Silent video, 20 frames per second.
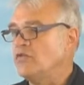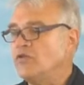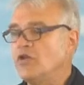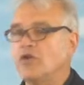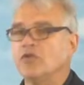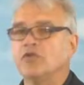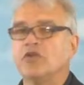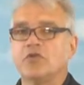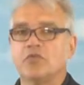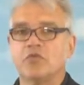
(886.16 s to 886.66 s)

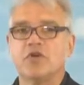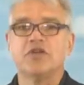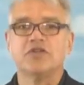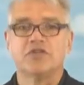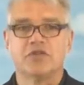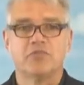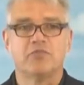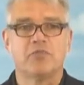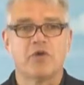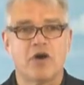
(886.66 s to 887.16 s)
the only
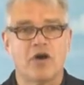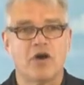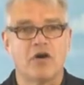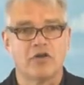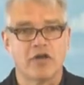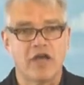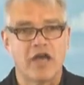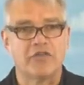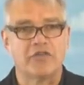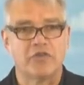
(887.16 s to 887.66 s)
reason
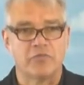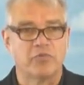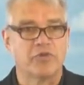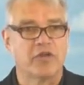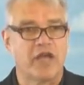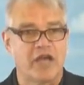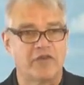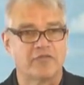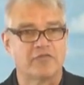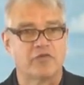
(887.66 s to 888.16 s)
Paul got the
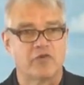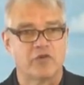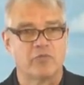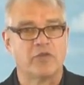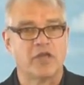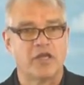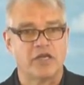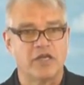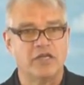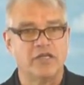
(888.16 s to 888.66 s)

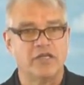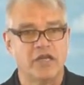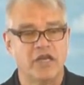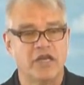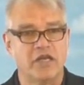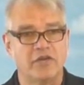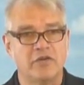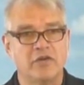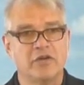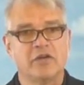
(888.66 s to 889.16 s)
platform that he
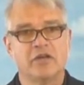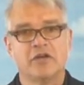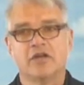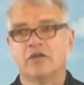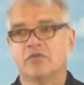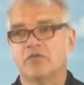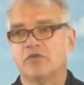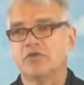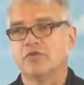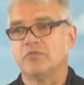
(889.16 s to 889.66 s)
did
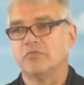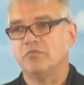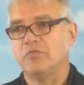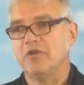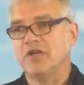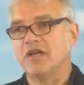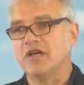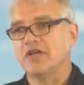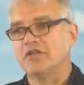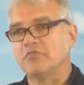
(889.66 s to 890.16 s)
was
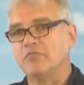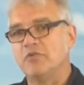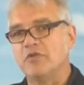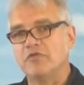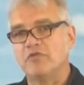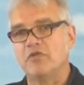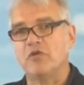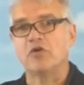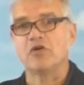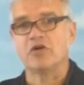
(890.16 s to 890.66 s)
because
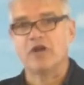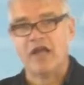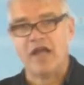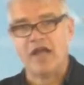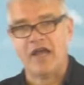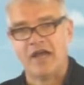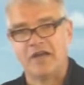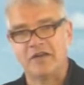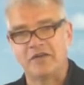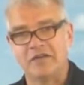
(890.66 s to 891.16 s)

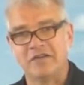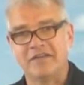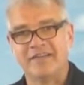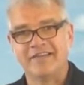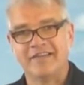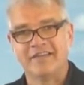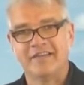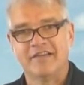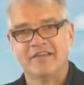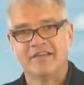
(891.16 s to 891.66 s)
beforehand,
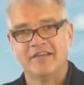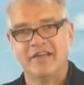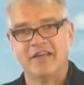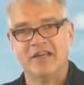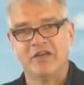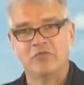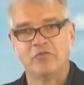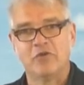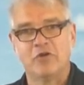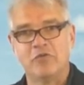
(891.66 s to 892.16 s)

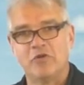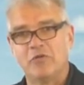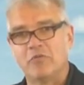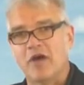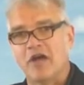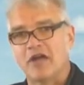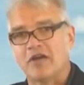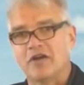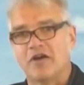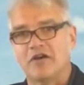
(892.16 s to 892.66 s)
in what we
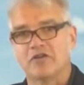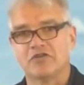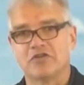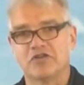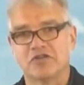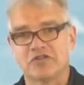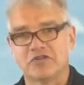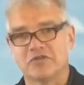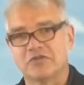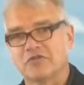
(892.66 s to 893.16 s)
might call
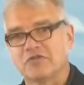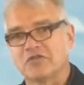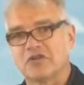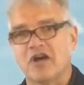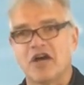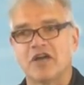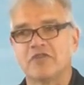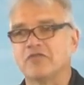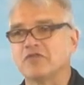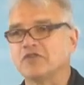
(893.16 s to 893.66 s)
just
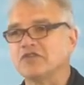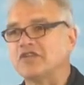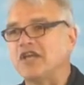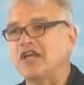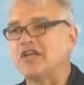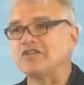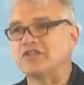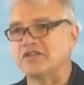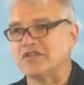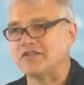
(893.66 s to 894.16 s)

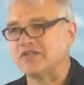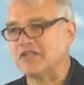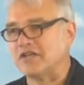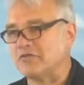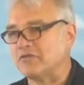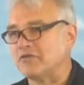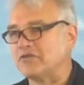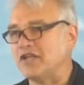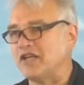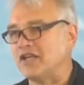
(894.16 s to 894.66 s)
conversations that
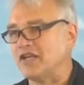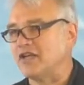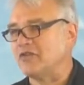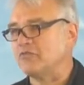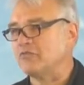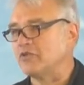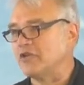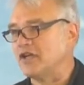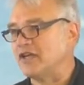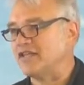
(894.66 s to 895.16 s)
were
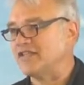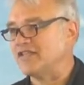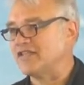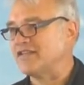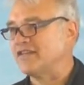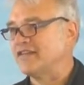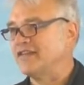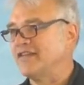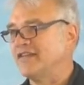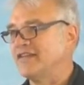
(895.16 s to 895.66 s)
taking
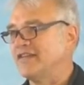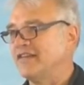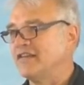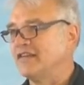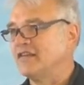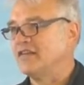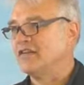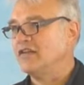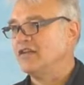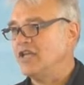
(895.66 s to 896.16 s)
place,
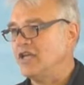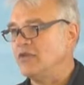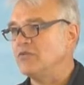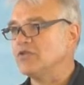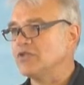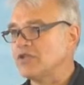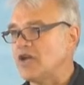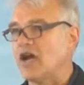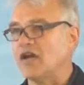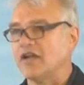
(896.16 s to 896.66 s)
he
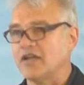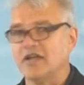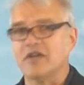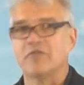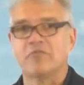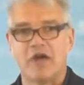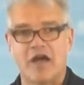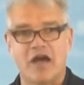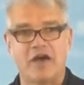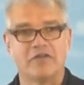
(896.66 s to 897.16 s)
was talking
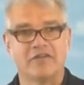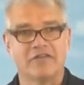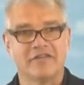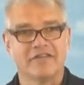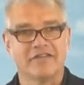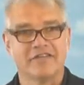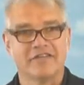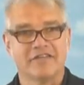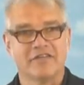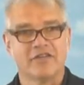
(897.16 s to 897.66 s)
about
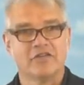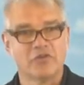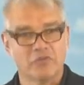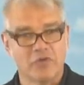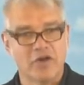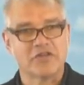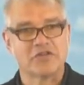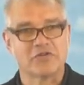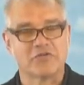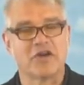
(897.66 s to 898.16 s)
the
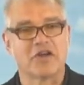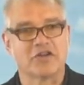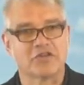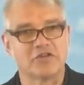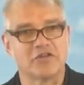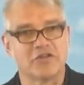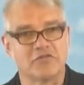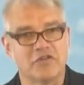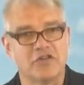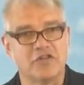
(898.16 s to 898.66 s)

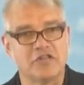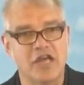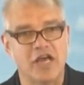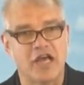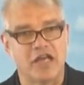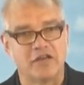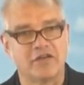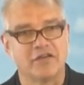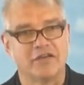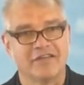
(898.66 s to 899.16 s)
resurrection of the
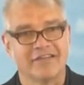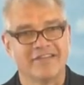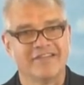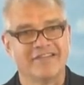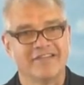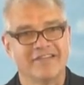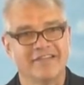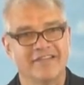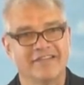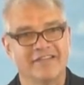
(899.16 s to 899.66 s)
dead,
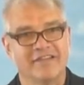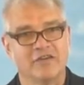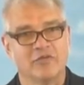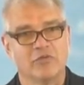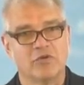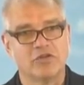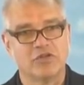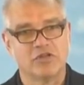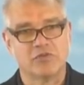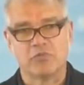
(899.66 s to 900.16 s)

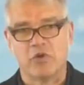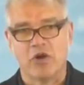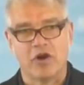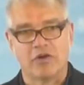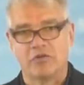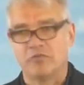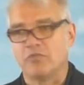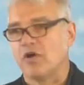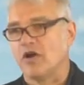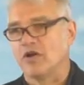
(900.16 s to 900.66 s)
which is part and